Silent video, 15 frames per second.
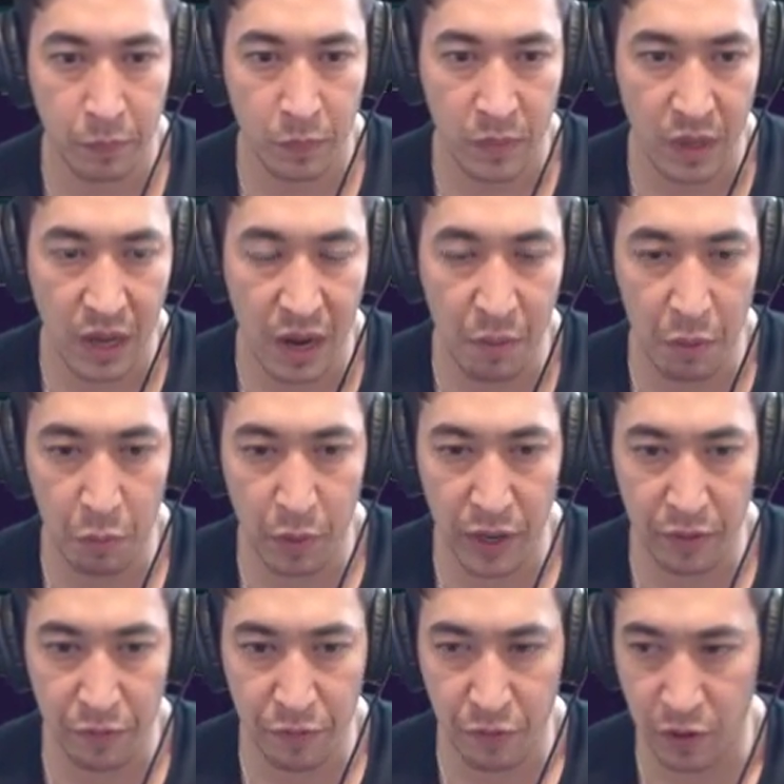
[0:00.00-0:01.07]
I would wait
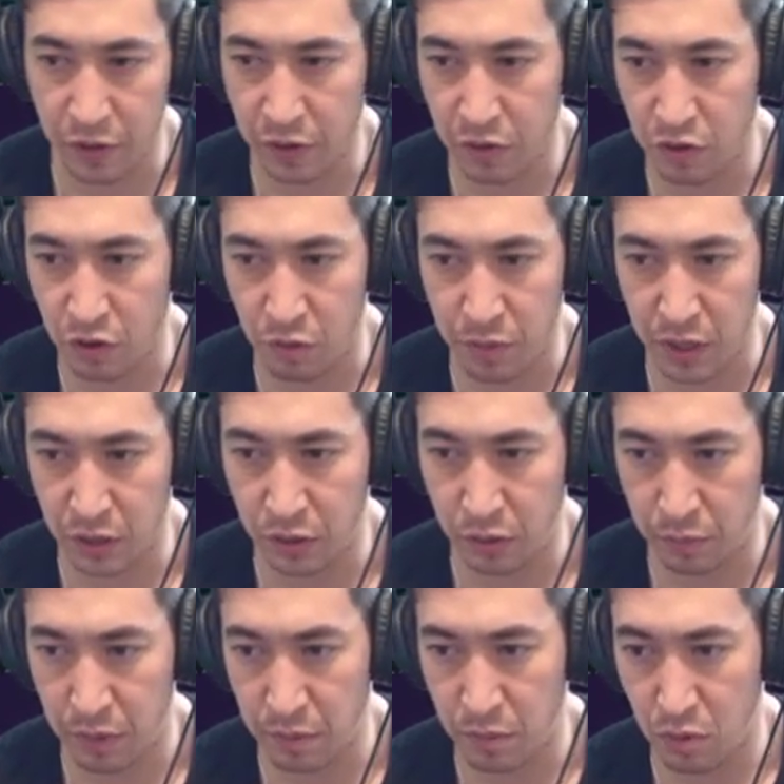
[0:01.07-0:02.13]
for it to show me a little
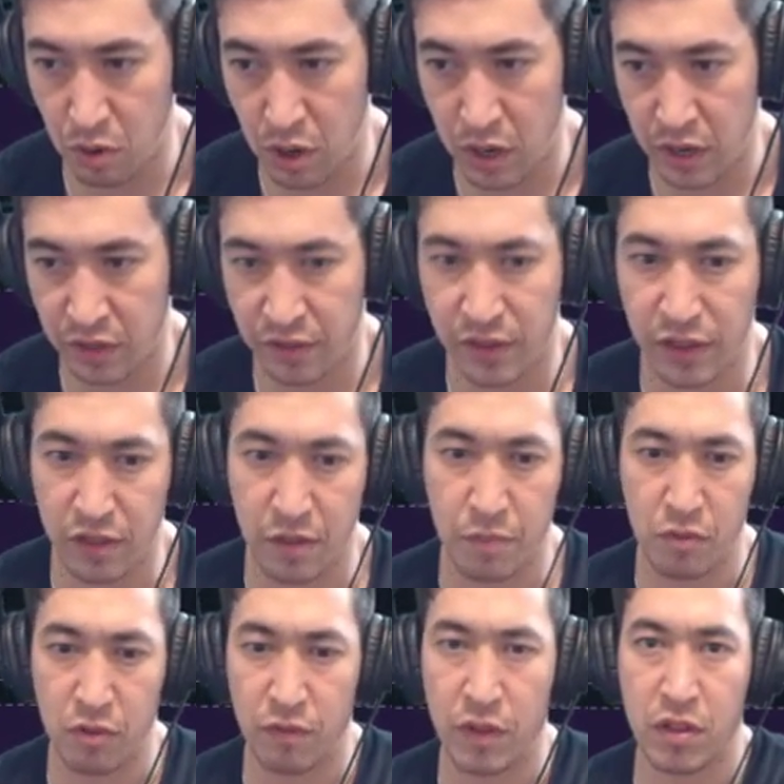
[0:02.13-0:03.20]
bit more. It needs to
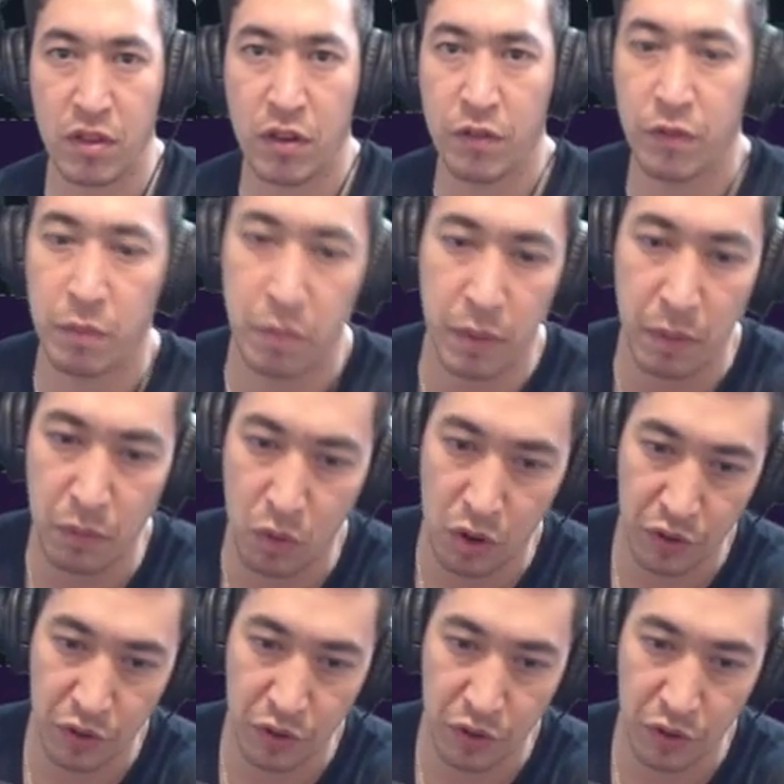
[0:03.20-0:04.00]
prove itself a bit more.